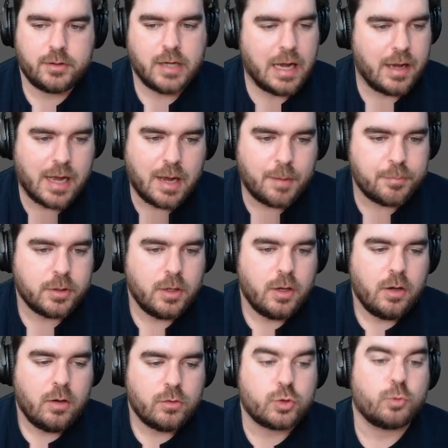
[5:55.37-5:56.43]
up
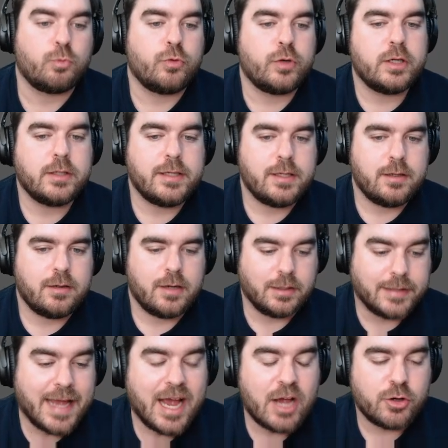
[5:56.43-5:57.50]
to really
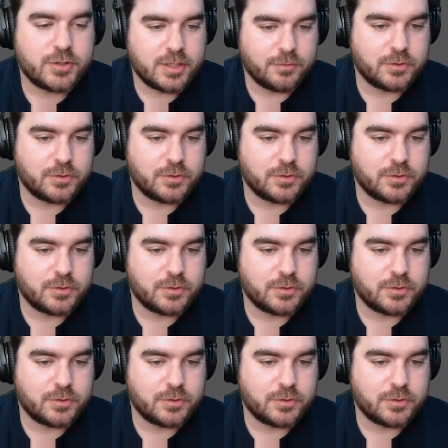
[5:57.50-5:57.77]
allow yourself